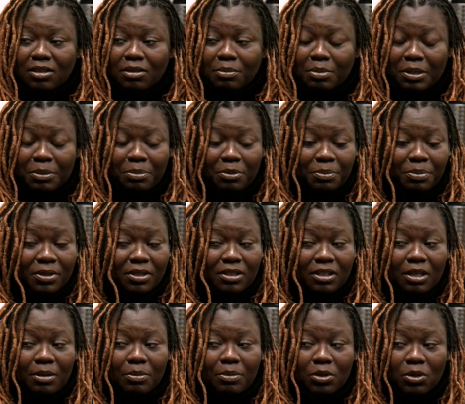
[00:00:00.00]
People picked up
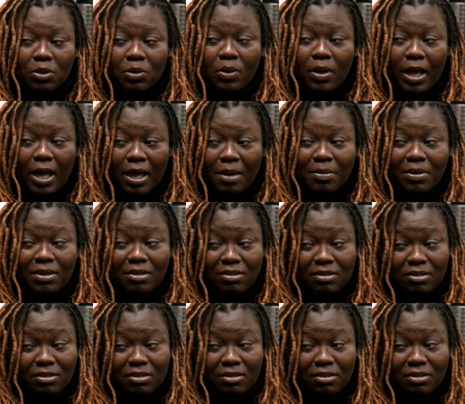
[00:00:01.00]
new habits.